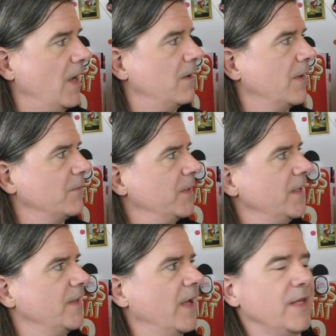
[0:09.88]
Oh, I
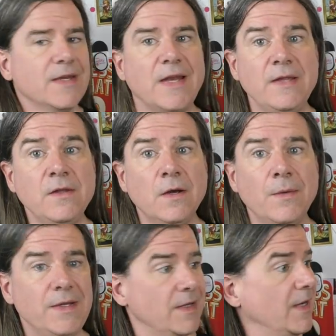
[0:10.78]
really like it. And okay. You know
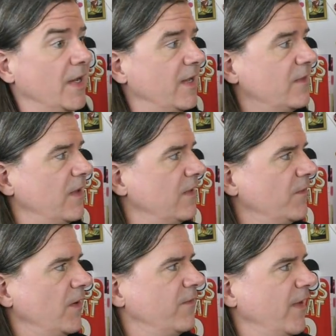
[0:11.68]
what? It's
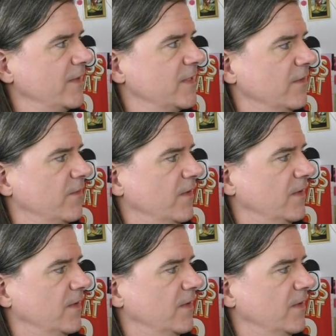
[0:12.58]
very festive.